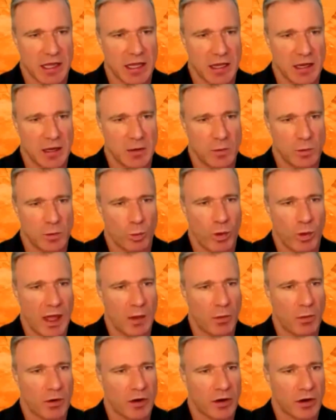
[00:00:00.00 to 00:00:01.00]
in
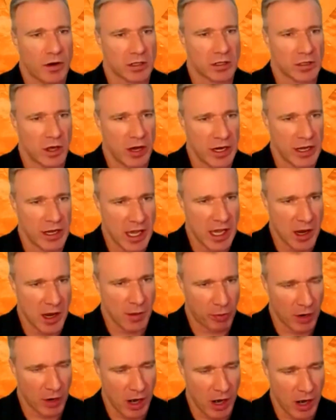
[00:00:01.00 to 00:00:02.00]
where we're aligning our
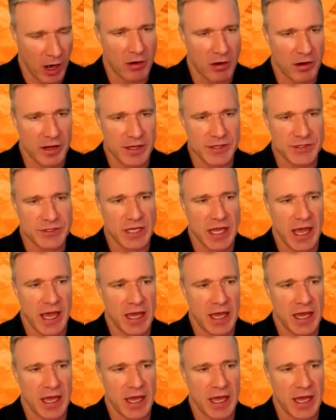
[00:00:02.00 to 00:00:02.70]
priorities.